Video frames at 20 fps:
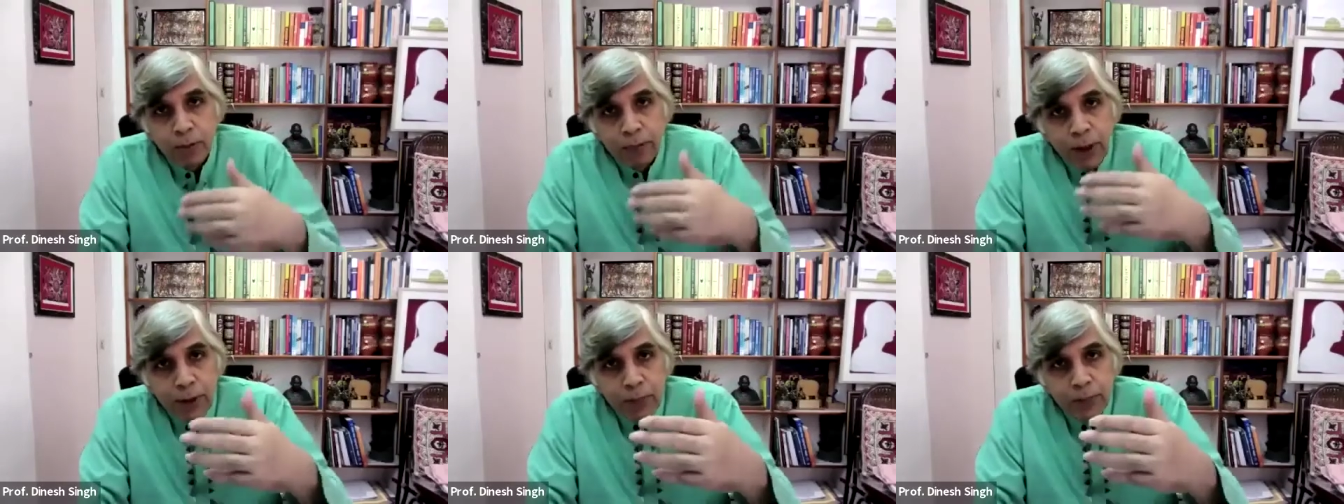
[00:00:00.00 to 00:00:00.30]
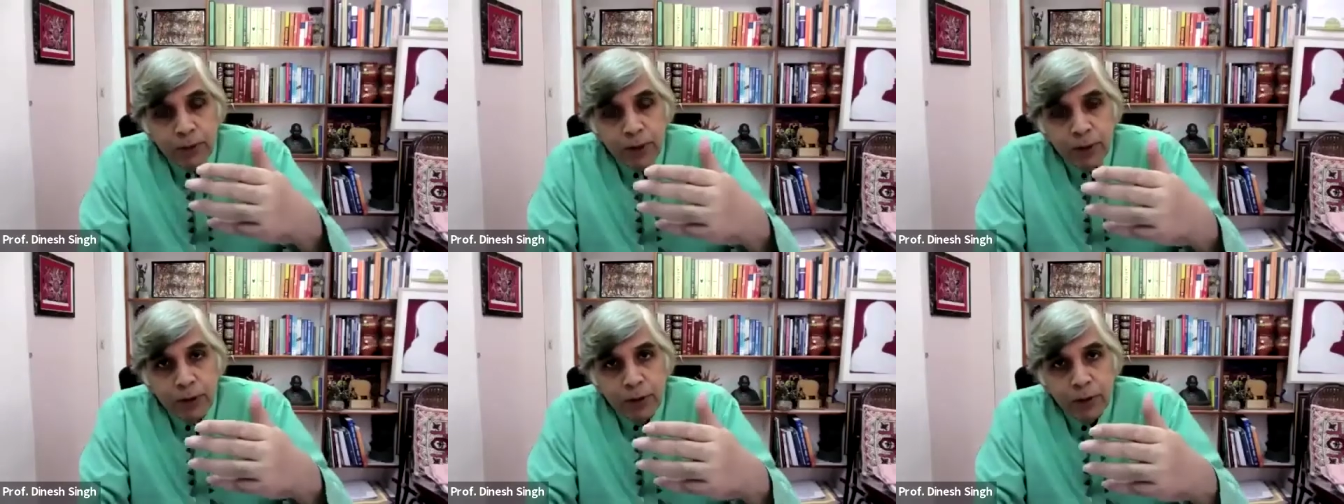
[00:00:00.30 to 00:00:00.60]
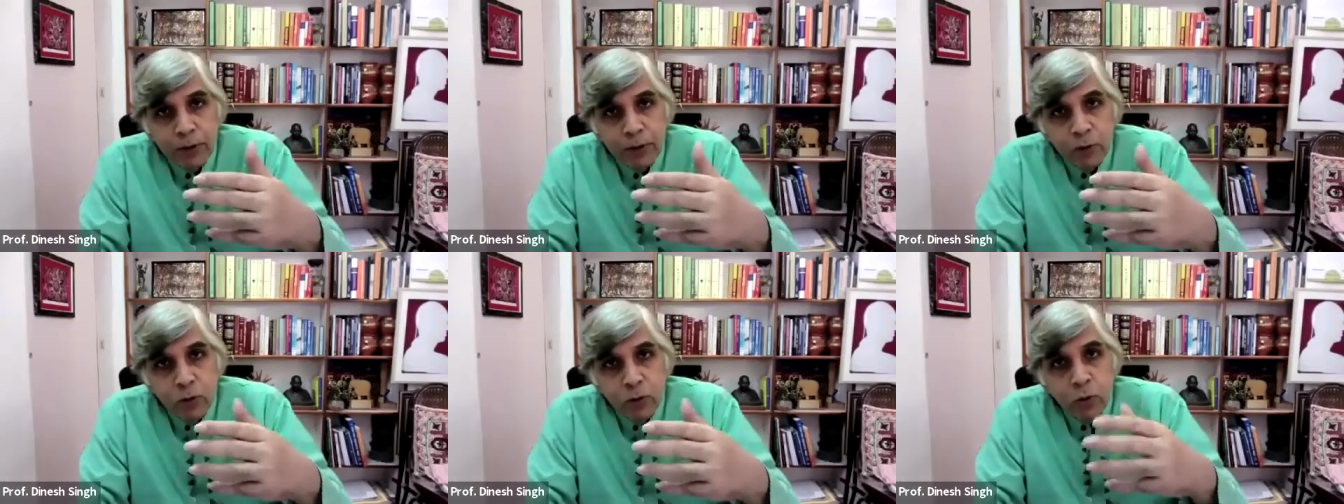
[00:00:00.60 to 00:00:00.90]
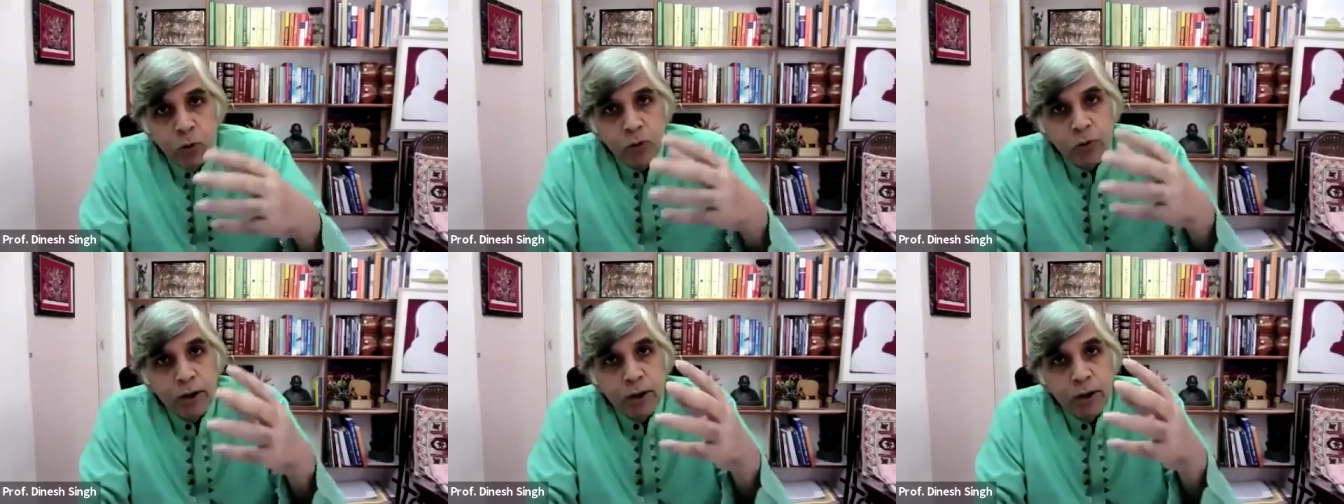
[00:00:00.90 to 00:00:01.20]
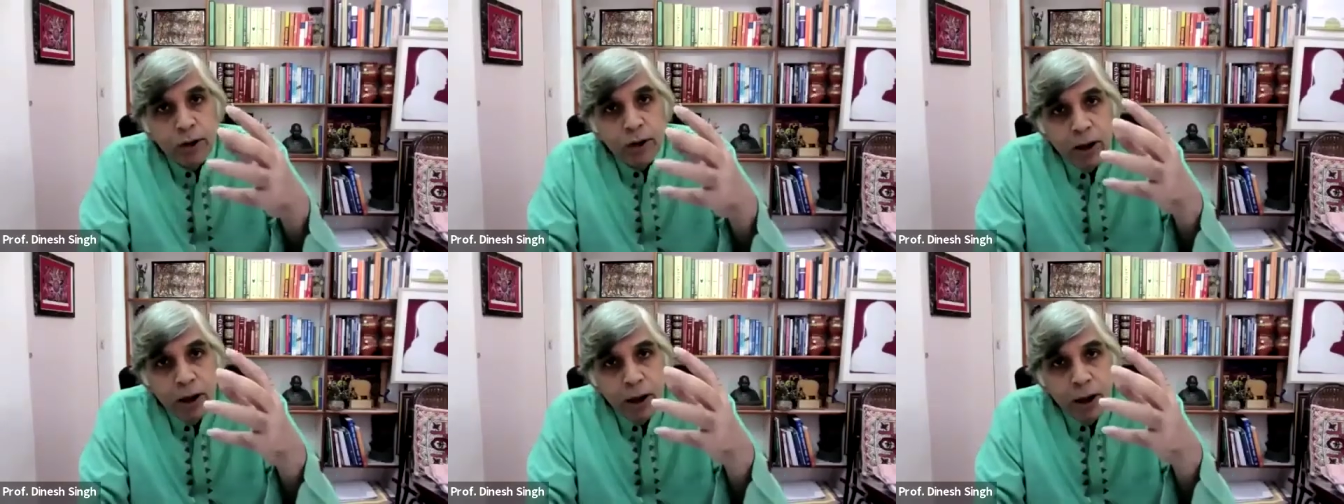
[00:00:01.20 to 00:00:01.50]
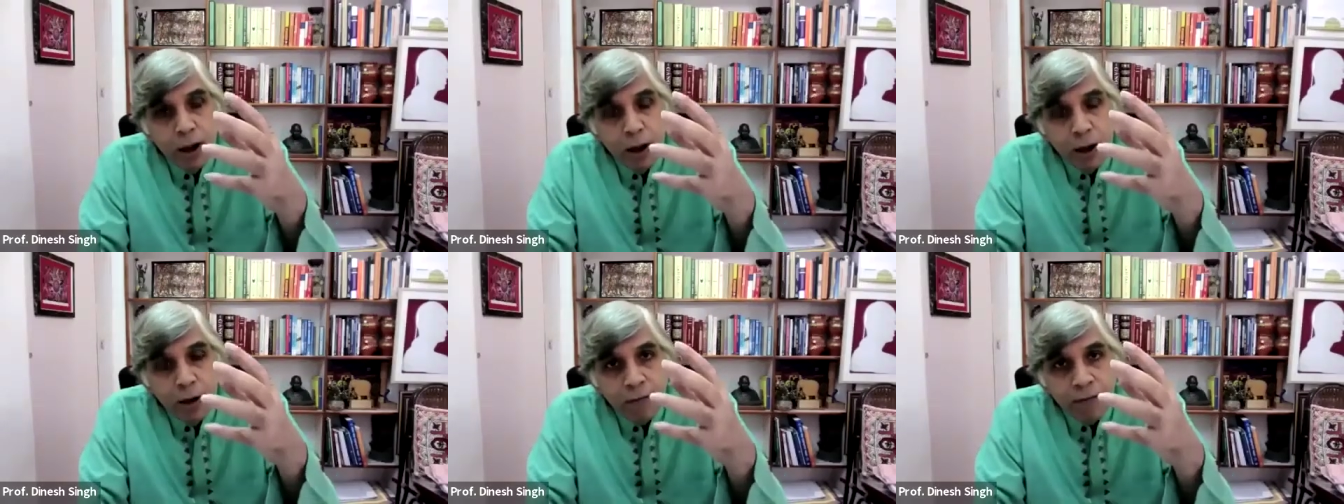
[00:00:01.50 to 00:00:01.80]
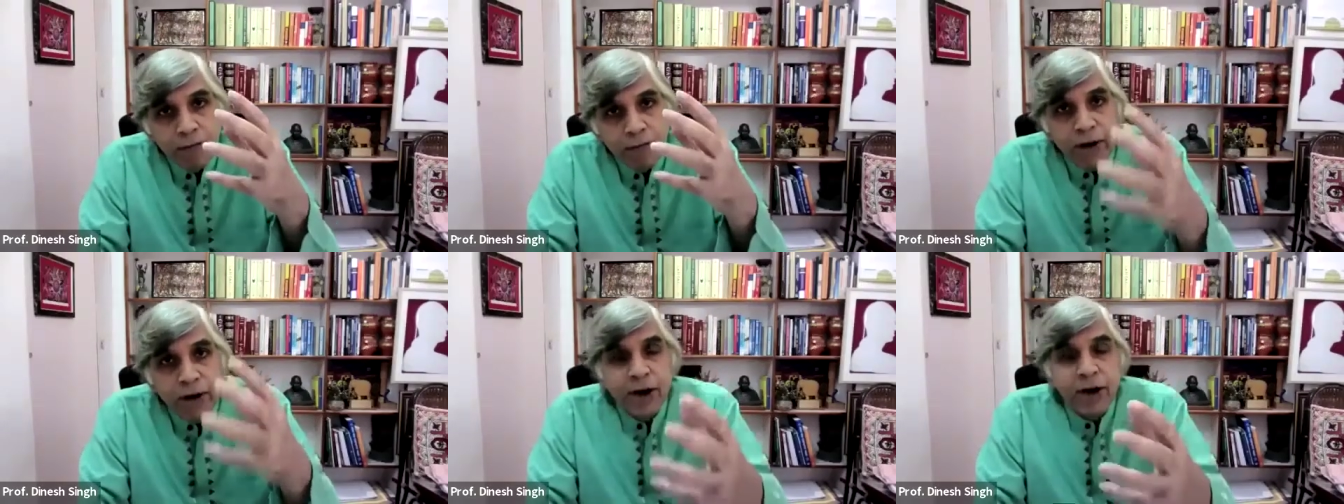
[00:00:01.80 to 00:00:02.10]
people who were
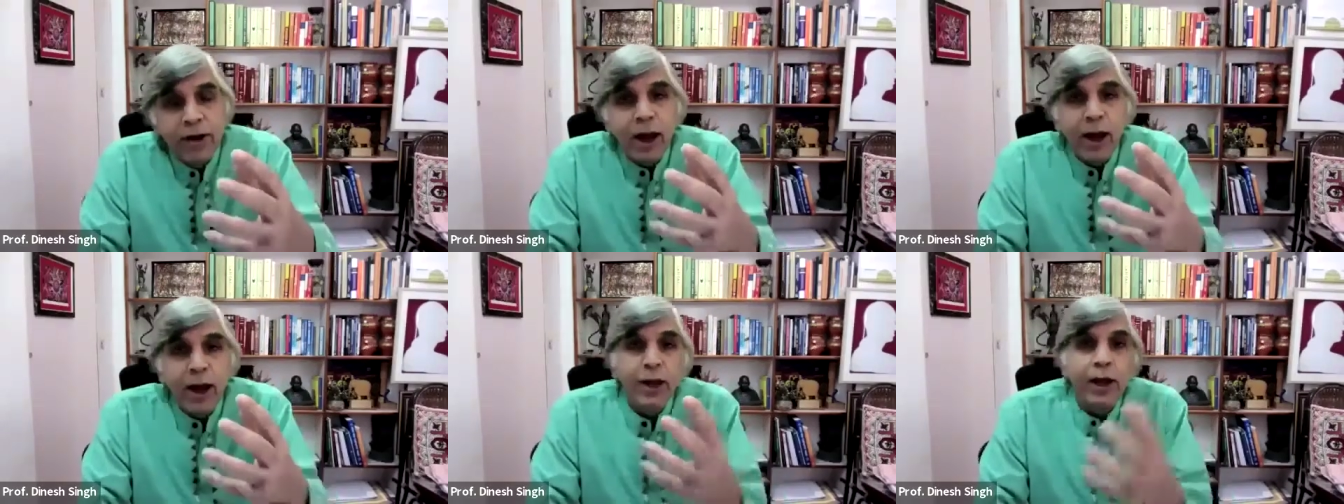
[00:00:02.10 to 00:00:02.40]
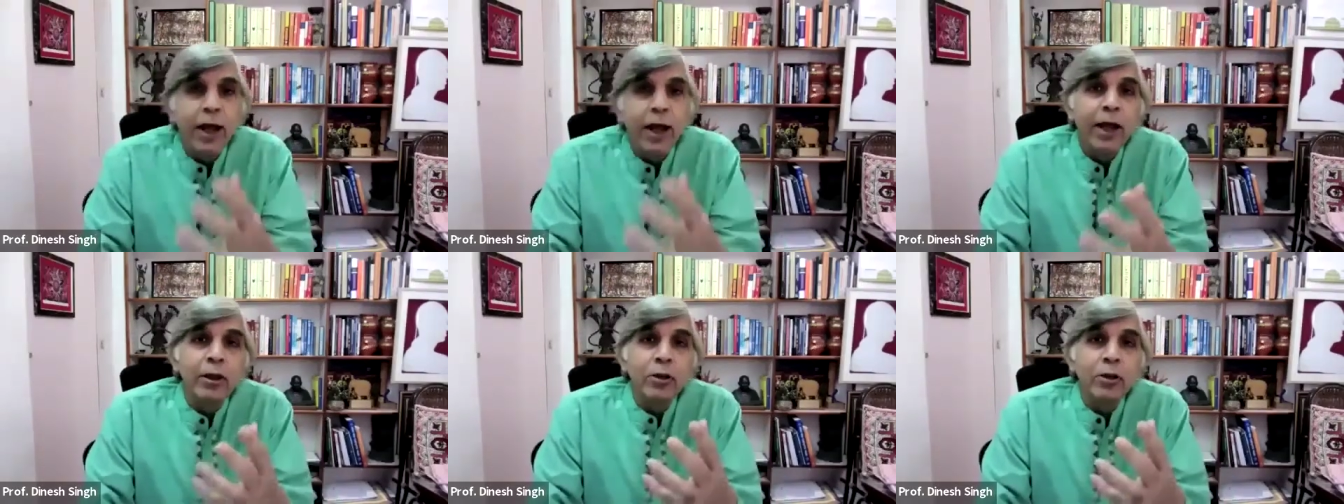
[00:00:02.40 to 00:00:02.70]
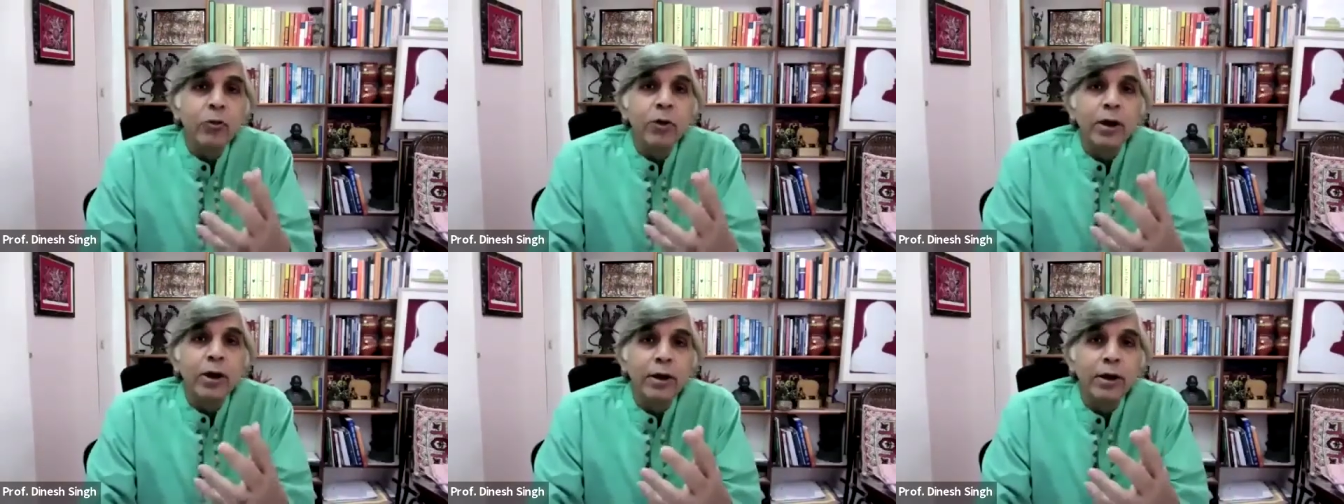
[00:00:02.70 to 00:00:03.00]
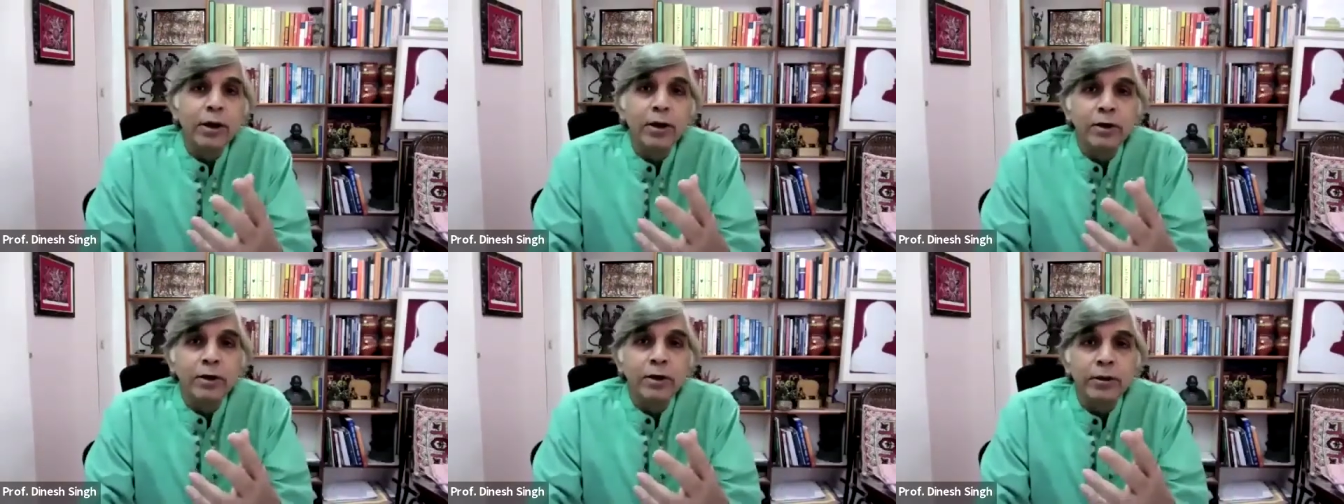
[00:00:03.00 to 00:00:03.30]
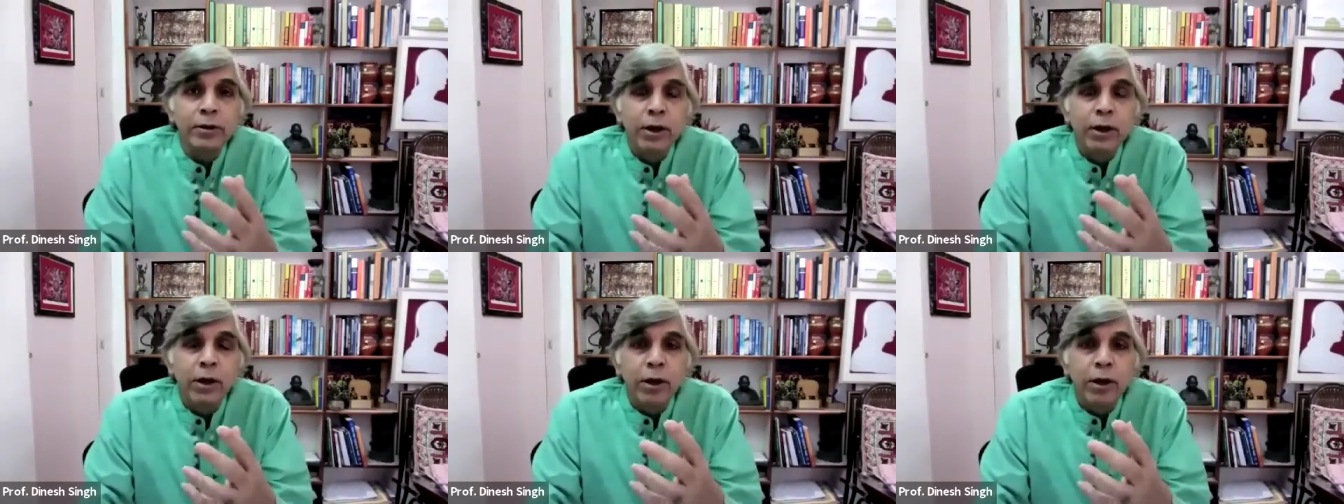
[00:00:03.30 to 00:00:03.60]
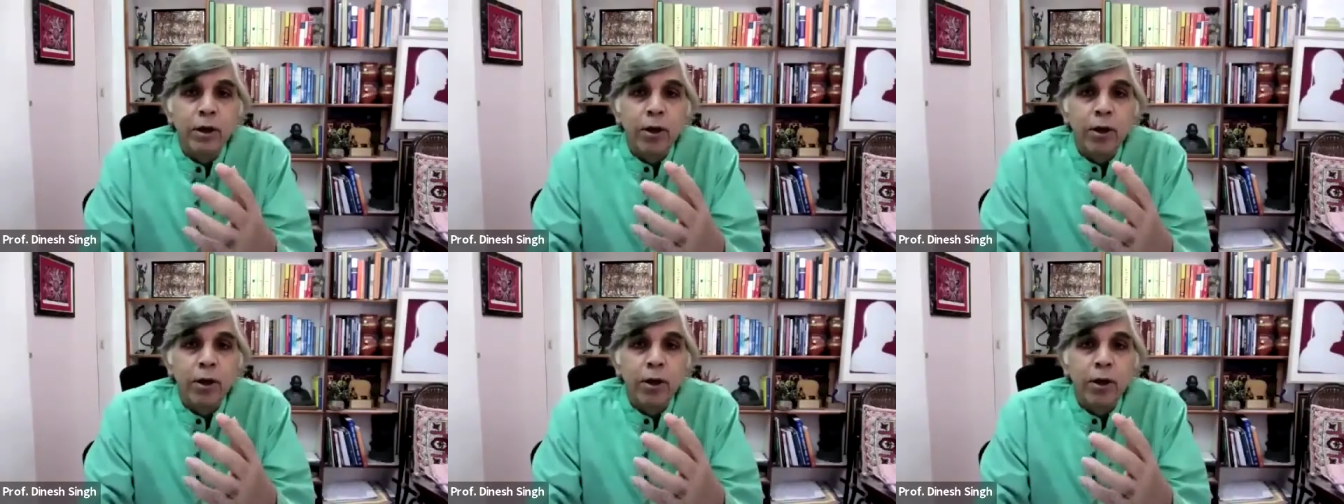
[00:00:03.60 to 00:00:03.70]
frontline health workers